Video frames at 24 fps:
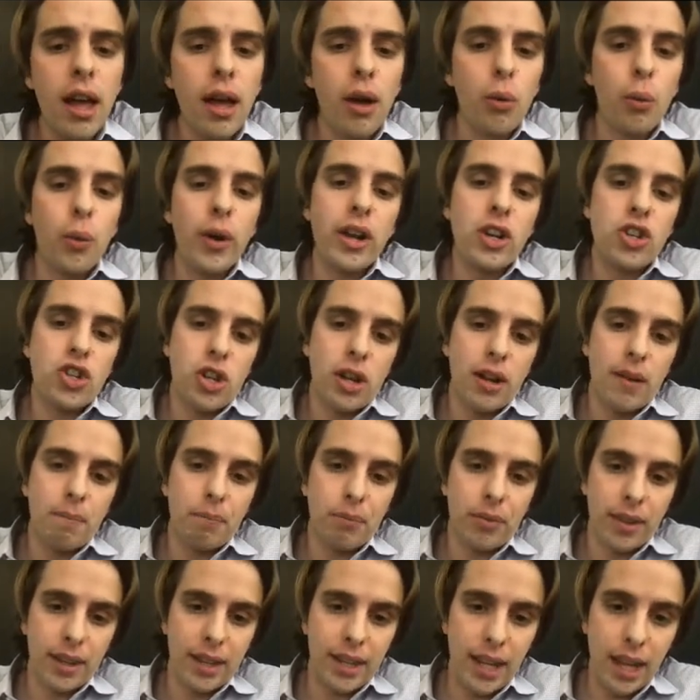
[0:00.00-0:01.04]
which
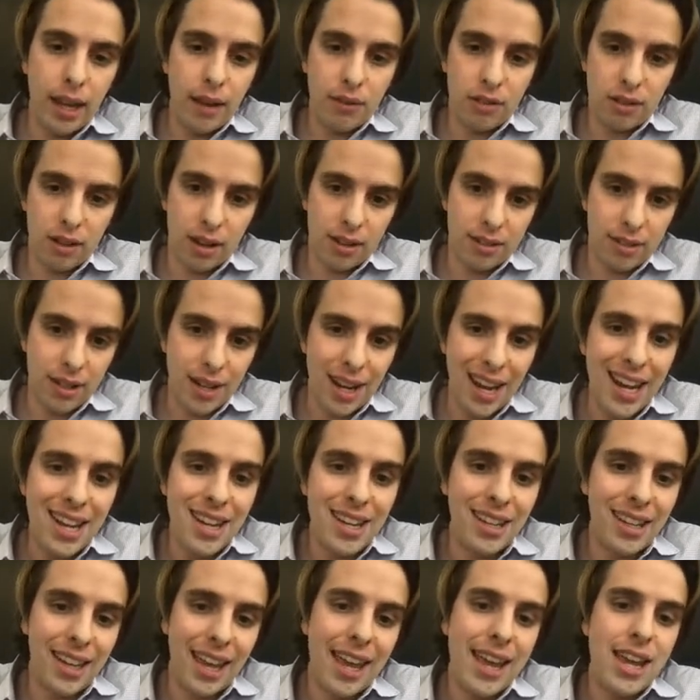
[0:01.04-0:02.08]
gives us an
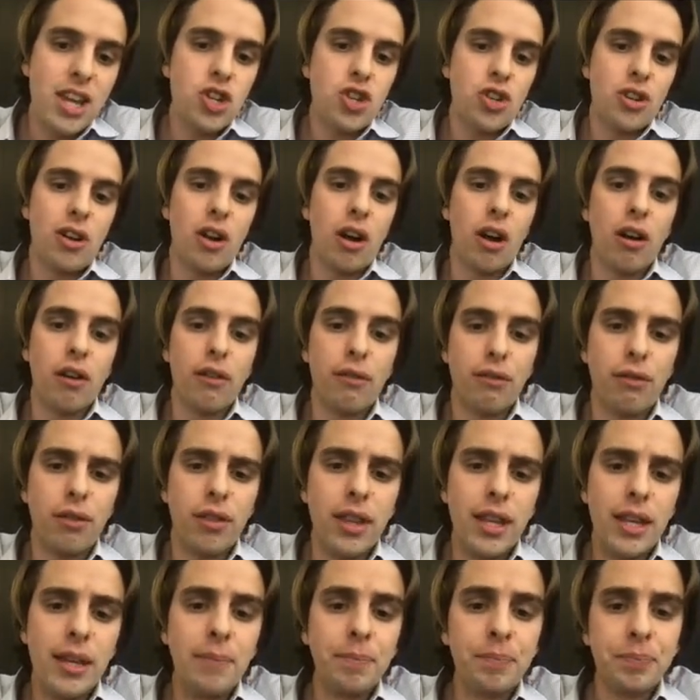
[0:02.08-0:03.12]
indication of
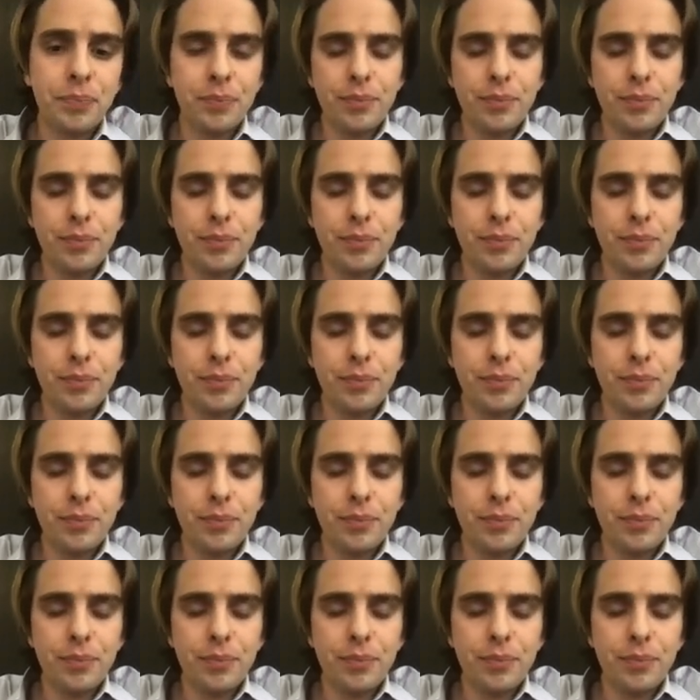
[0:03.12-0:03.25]
the